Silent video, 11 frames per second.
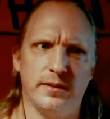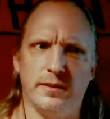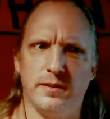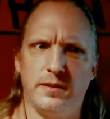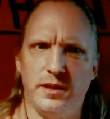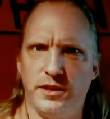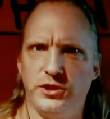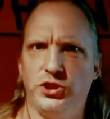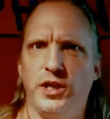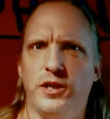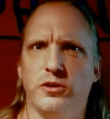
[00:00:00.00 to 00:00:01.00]

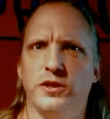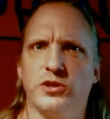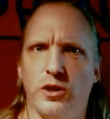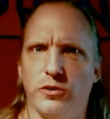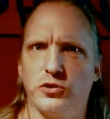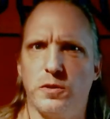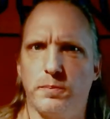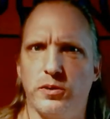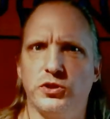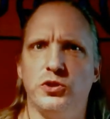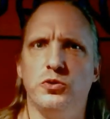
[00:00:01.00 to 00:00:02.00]
initiator is also the
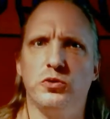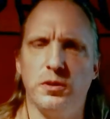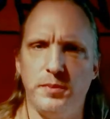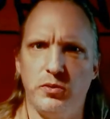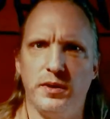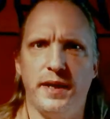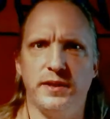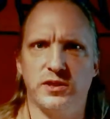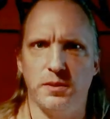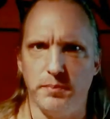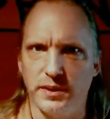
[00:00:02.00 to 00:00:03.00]
person who
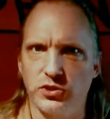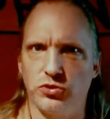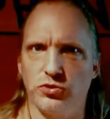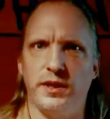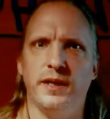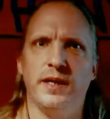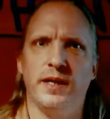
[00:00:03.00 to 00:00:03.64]
communicates the mystery